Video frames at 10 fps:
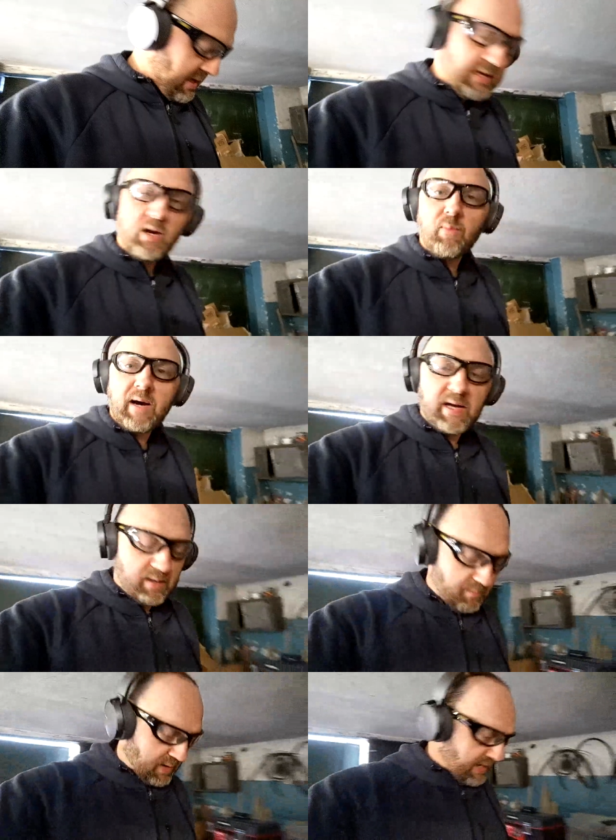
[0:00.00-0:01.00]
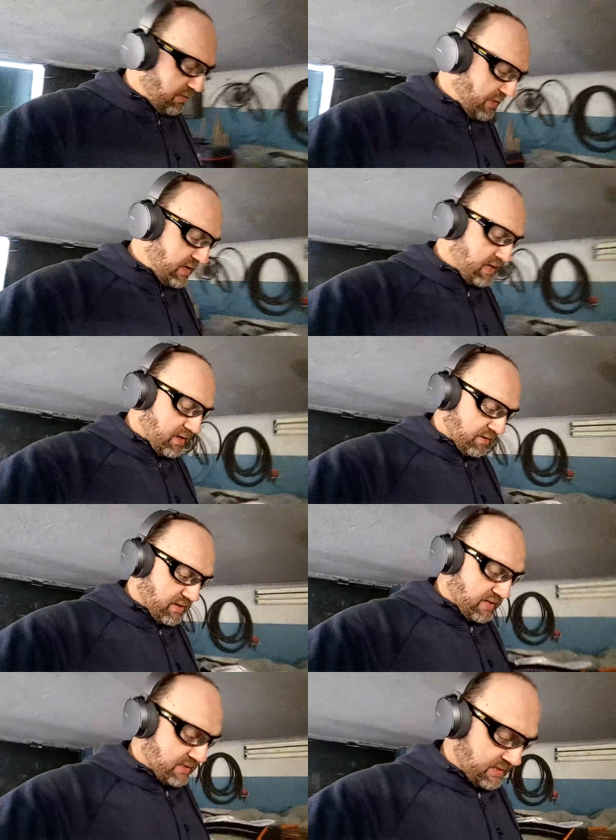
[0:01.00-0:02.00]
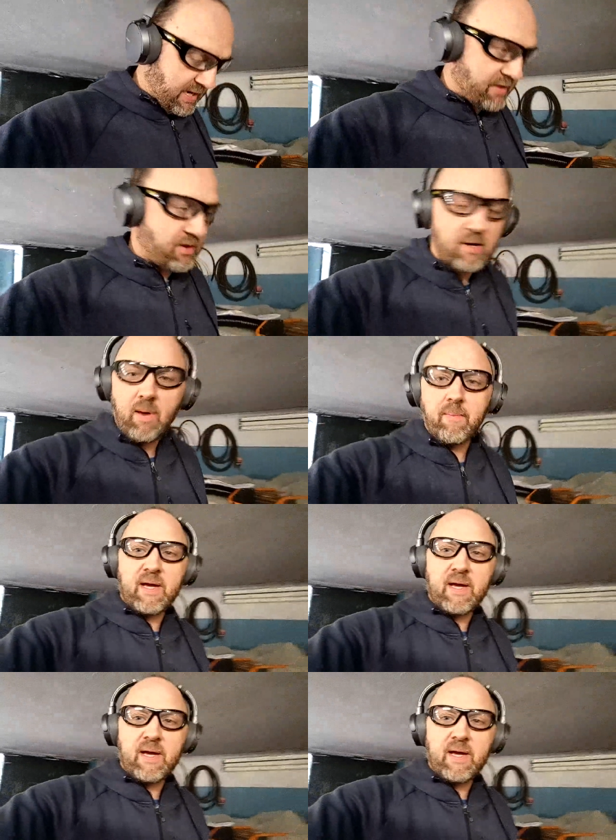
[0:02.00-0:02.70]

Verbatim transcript: you know, my, my thinking on this, I thought about